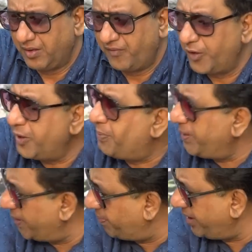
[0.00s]
for the
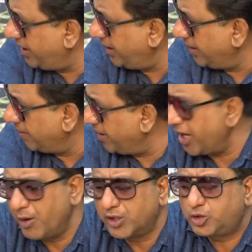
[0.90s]
PPP
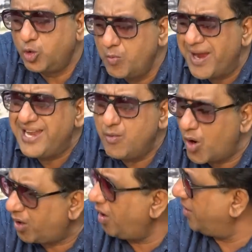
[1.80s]
because there were too many
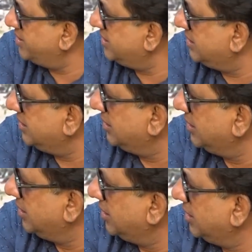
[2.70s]
workers.
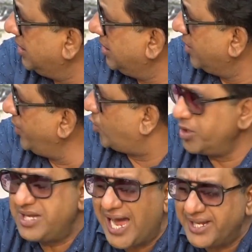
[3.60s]
We
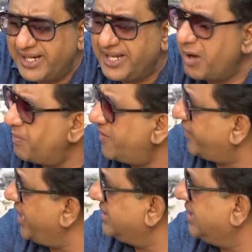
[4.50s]
couldn't handle the number
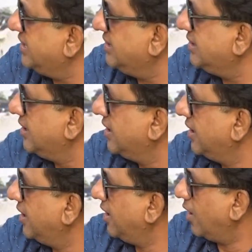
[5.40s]
of cases.
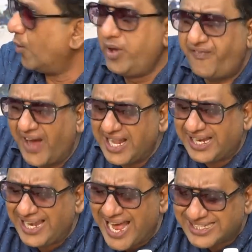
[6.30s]
We
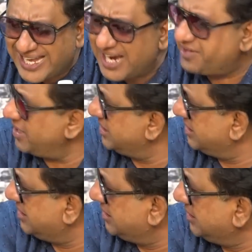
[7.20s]
filed class
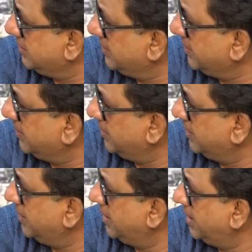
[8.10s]
actions.
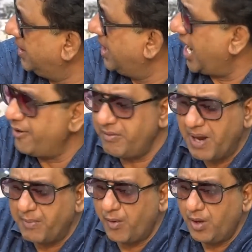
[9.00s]
I
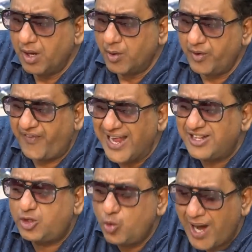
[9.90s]
remember we
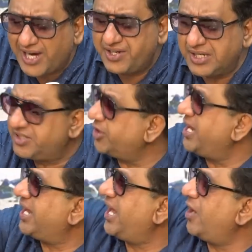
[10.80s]
filed two actions to
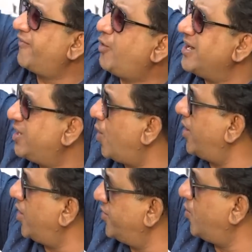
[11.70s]
take care of
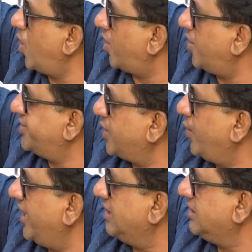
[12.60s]
2,100 workers at
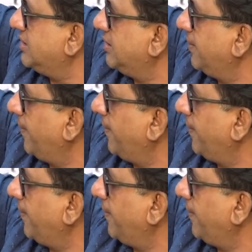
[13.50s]
Wales.